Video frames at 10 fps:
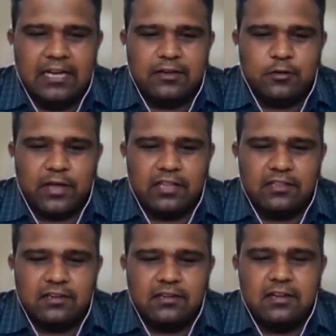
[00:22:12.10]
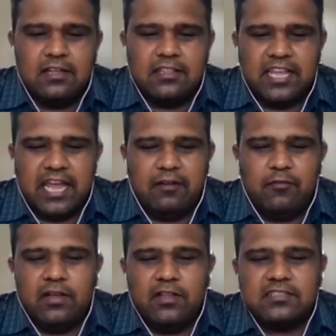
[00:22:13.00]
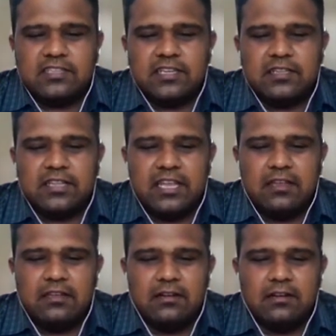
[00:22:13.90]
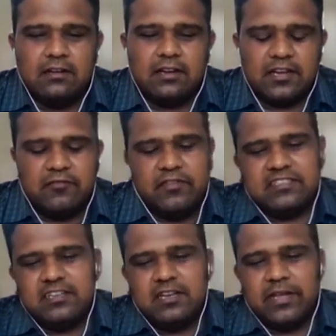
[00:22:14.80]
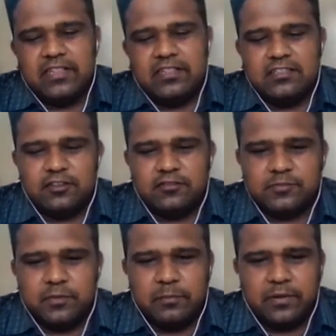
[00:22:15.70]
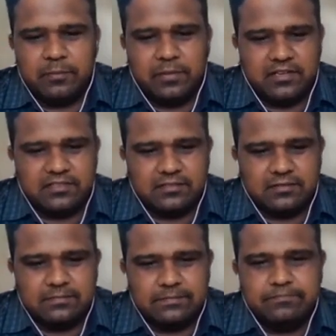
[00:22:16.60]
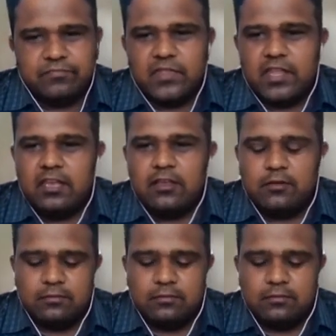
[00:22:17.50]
together the advanced and the conventional methods of sperm preparation. Thank you.